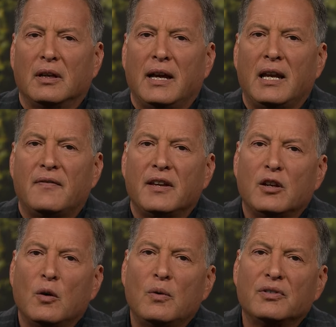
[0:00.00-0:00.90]
And if they
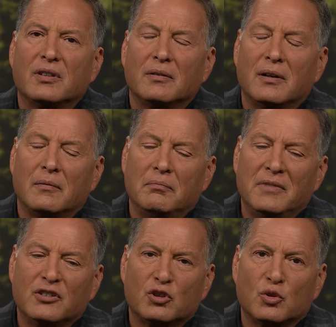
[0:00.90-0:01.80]
go into
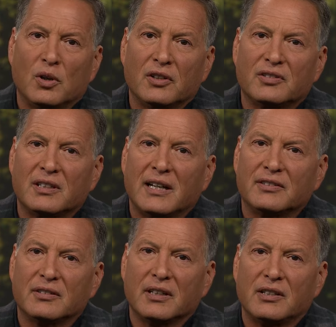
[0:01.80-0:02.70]
mistrust and
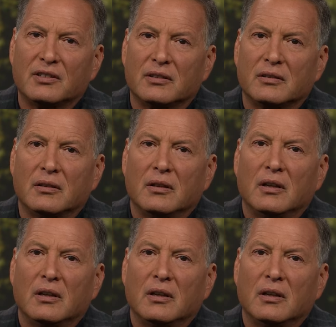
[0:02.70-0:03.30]
isolation,